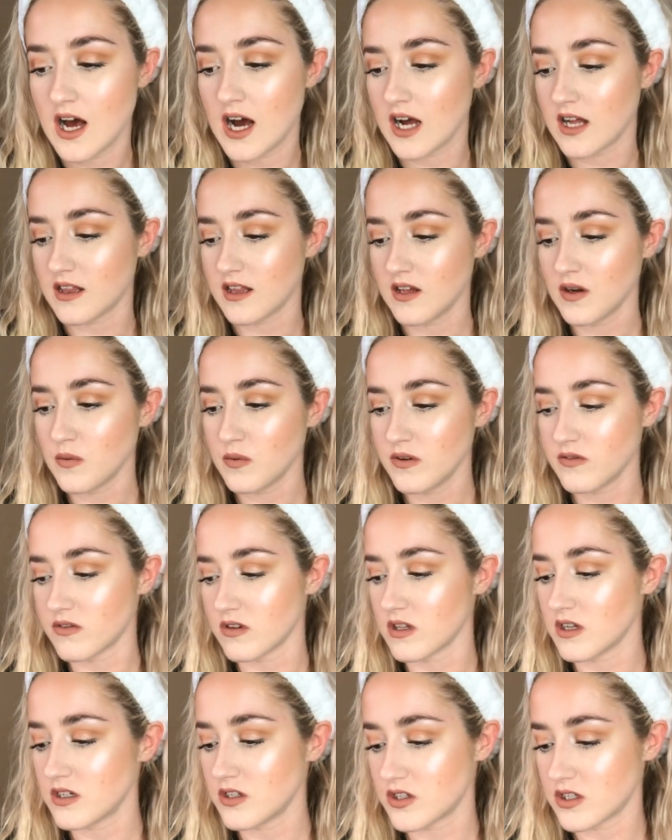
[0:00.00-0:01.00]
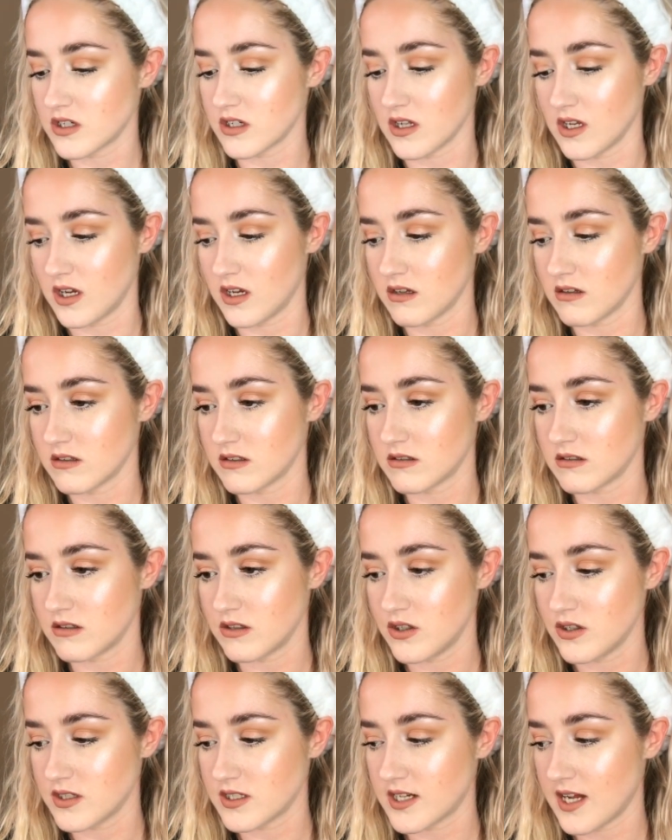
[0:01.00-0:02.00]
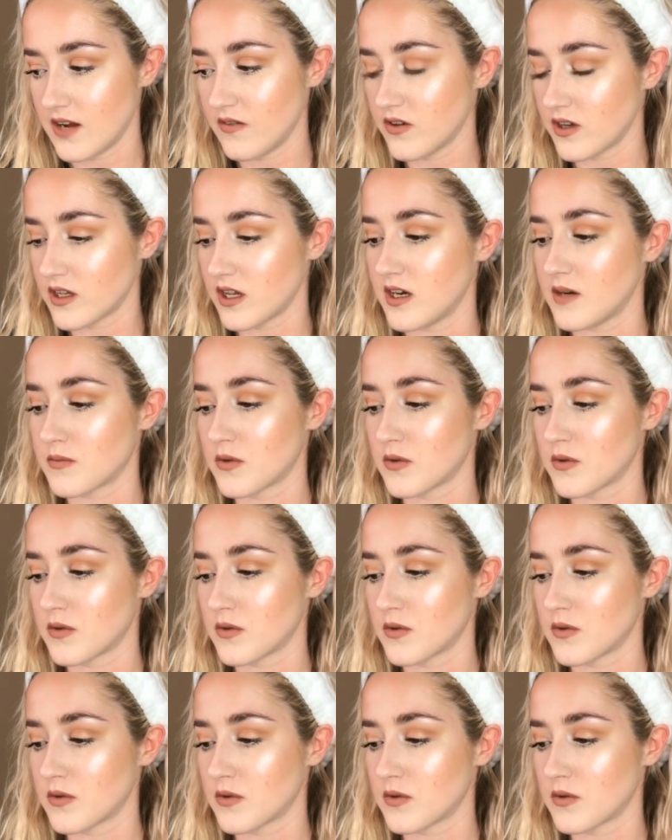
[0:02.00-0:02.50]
I think we've literally used everything.